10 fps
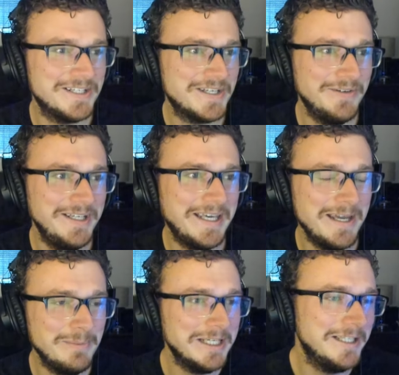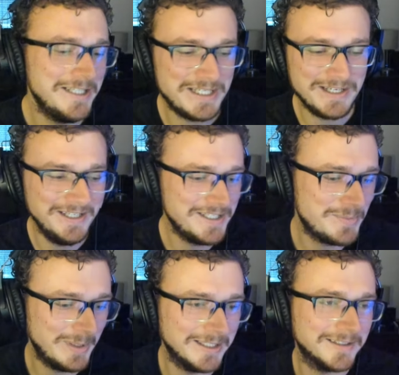So he came in and he
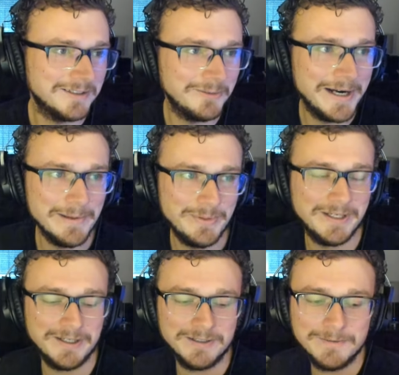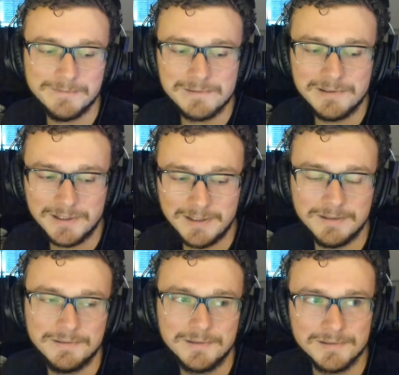spit a little rap here.
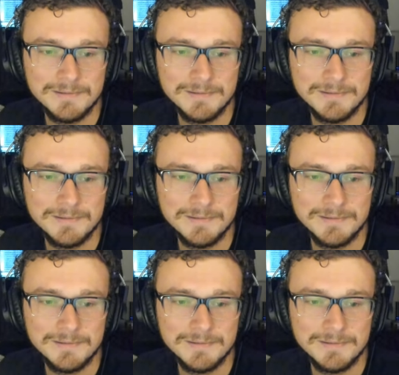Huh.